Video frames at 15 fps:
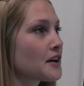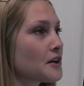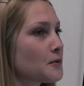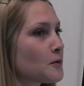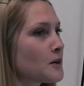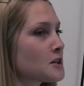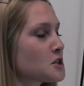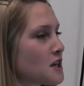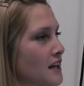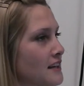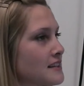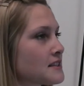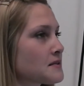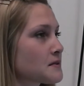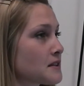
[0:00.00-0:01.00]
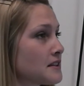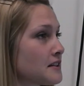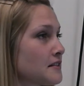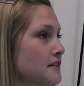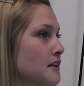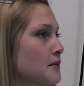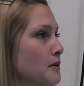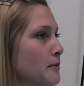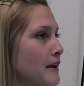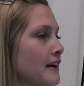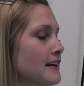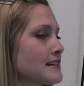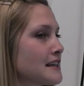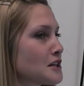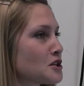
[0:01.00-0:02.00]
Good work, Jen. It's clear that you were
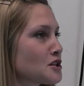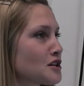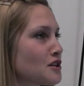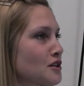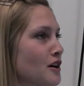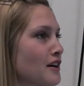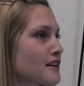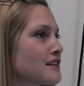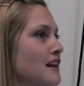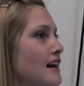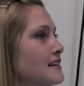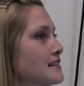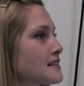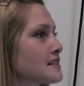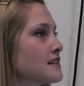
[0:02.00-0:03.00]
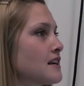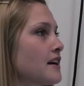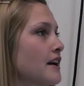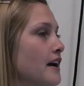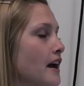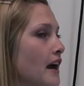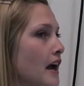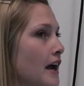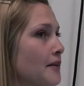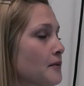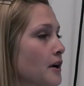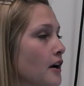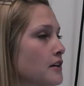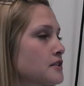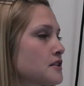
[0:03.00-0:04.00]
paying attention in your audit class. In
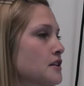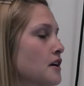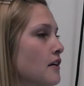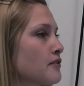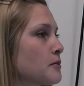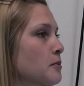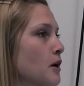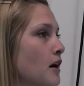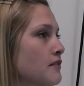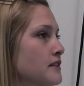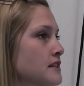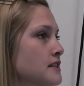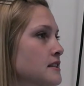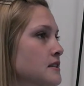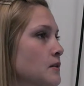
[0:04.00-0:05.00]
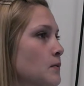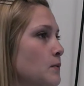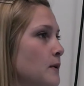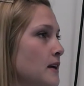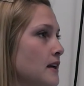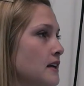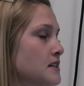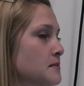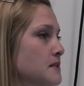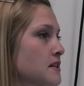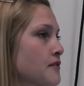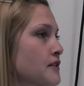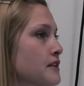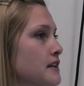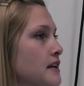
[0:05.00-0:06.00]
regards to not-for-profits, we
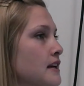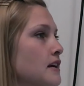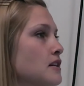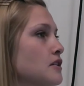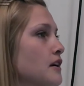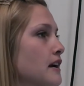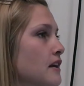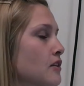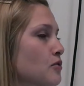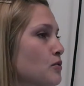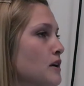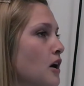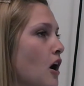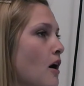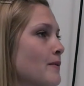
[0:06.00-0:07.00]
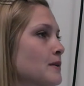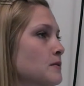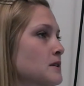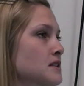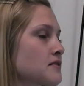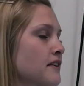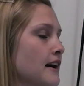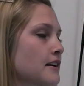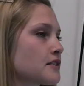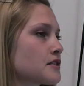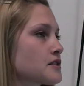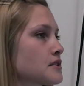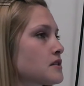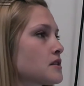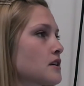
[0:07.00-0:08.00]
specifically look at 3 common risk
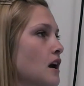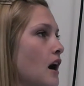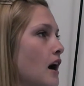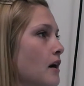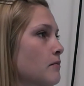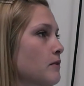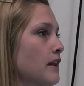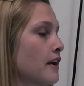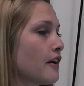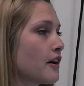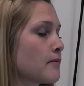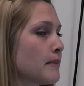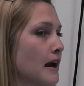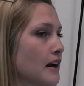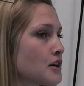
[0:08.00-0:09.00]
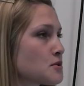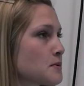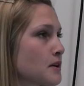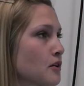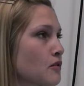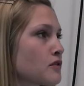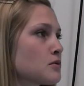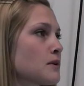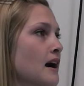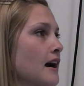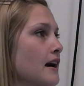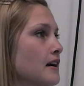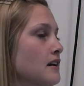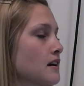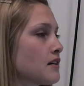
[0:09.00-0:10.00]
factors. They are management
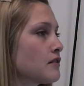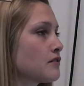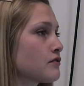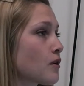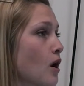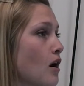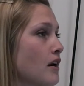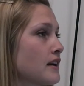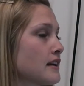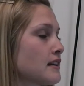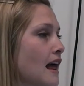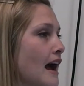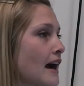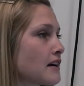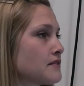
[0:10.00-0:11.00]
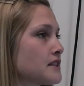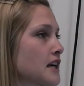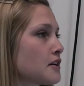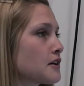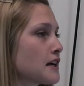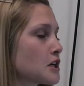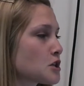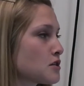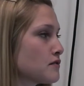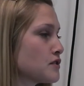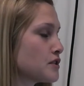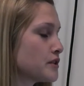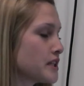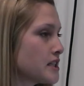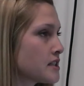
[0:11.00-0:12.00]
override, fraud, and lack of segregation of
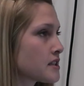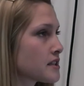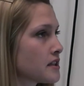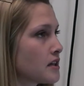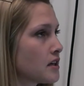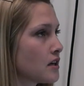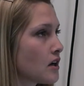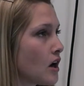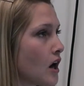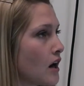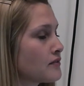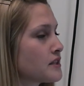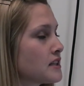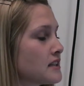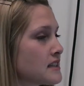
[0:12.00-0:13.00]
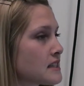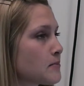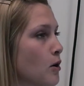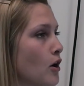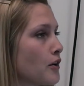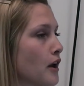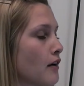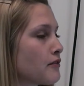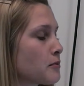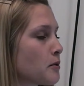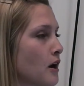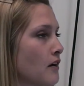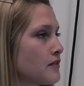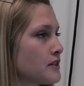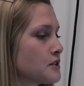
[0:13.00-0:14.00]
duties. Often in small
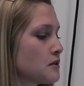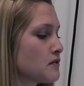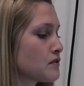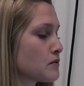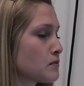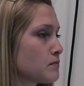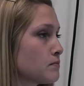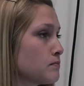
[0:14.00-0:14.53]
not-for-profits, you have a